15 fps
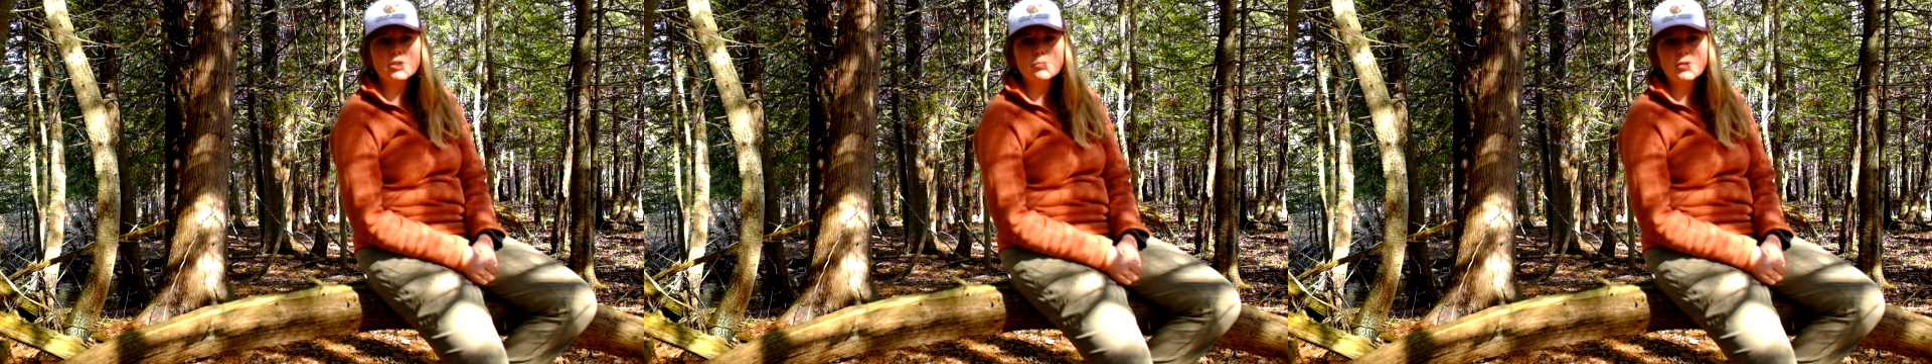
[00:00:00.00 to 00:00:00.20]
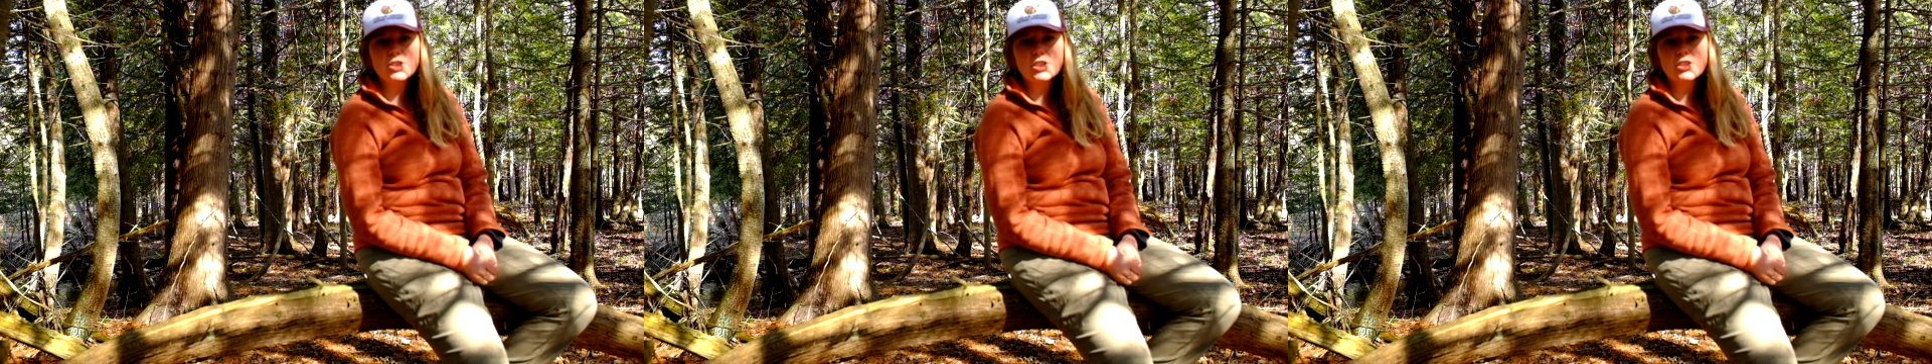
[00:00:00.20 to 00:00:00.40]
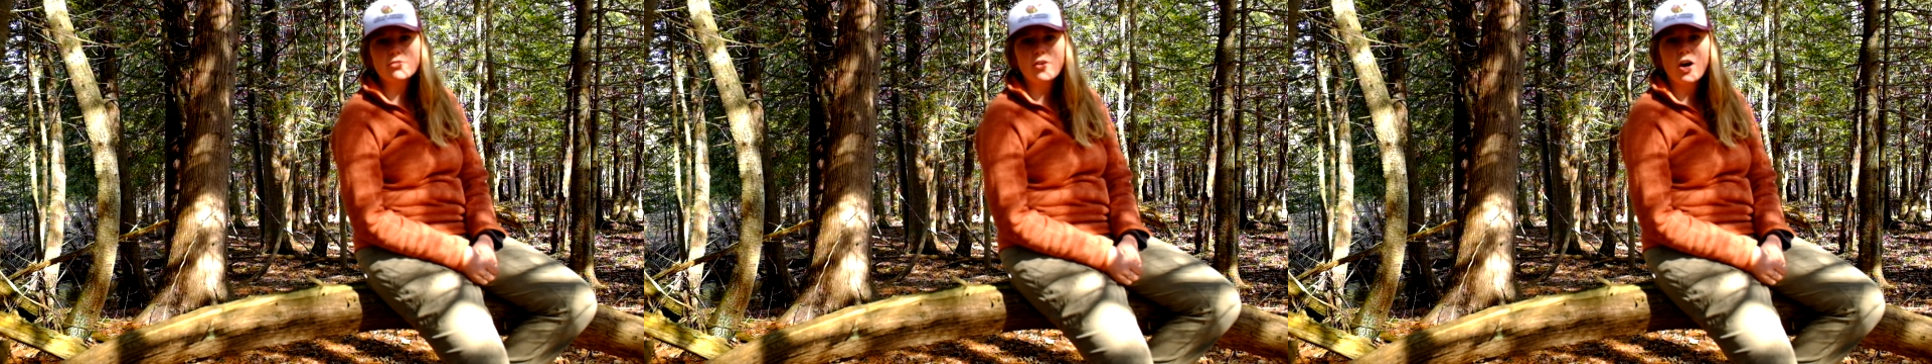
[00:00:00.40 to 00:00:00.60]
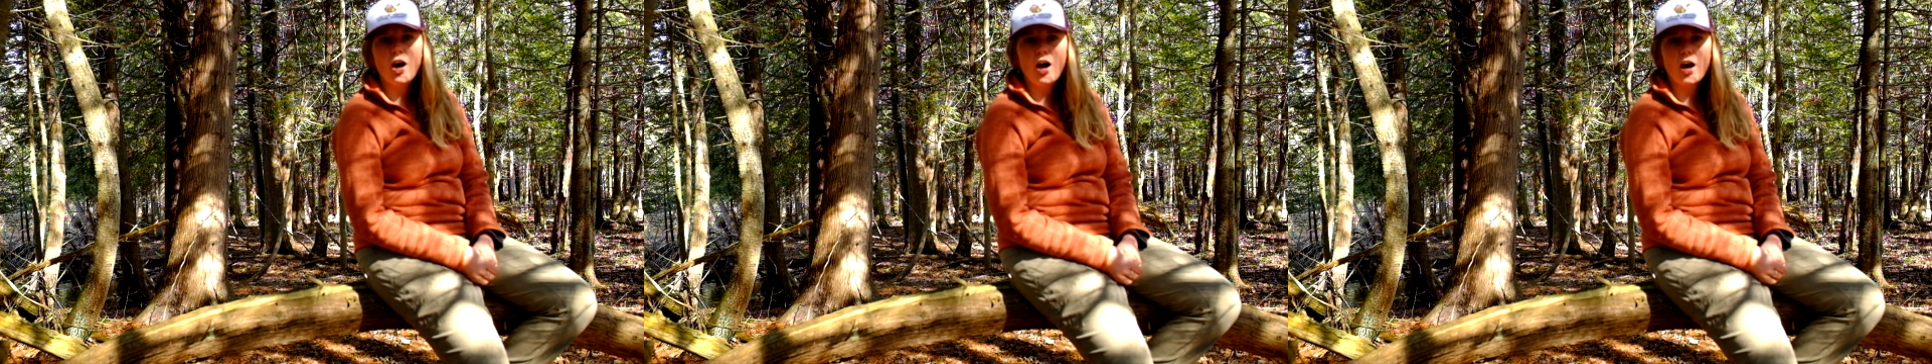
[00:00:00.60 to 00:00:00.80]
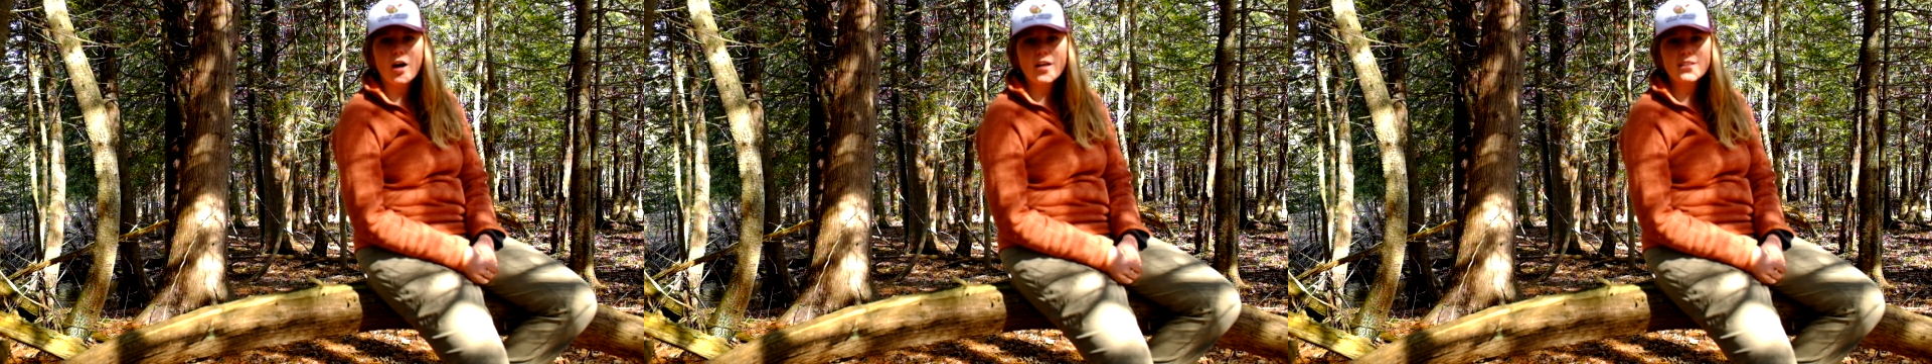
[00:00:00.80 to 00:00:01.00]
species of
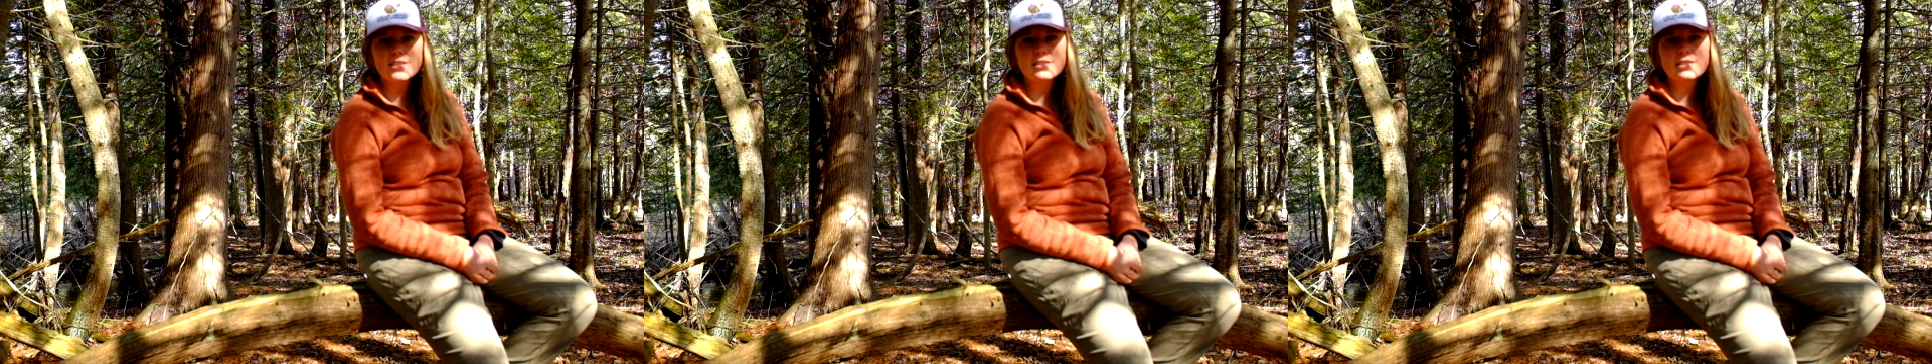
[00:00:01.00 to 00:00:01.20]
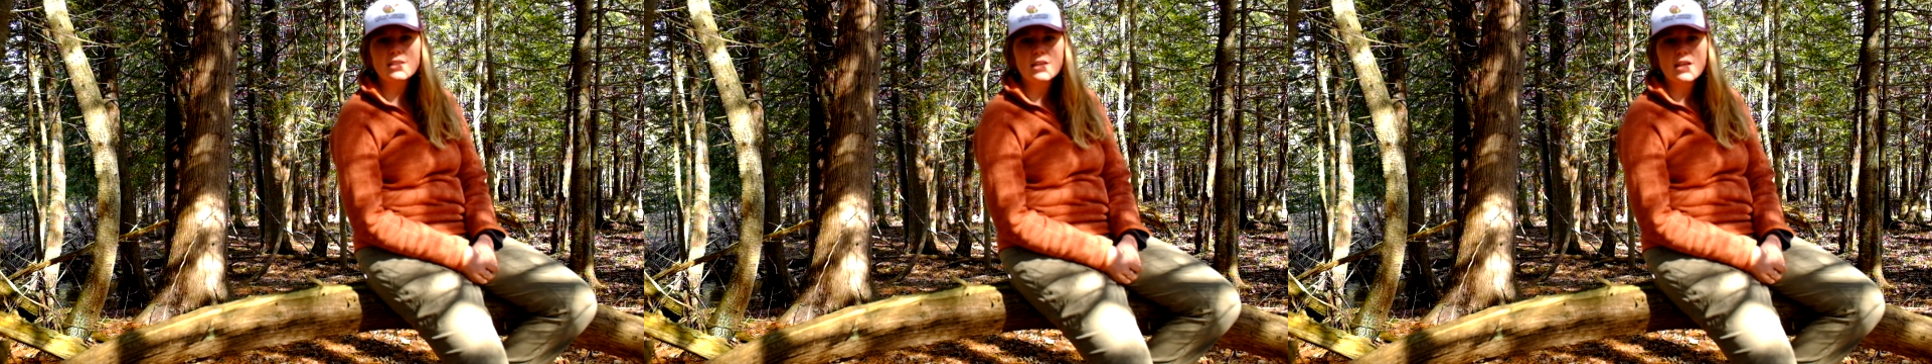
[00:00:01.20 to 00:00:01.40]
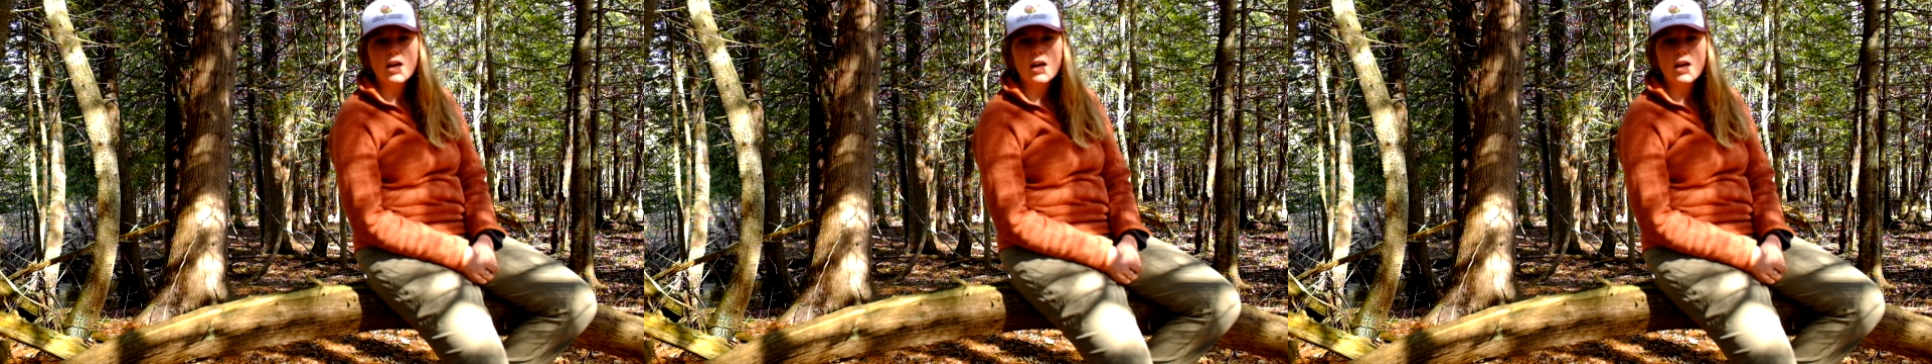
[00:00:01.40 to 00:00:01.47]
hawks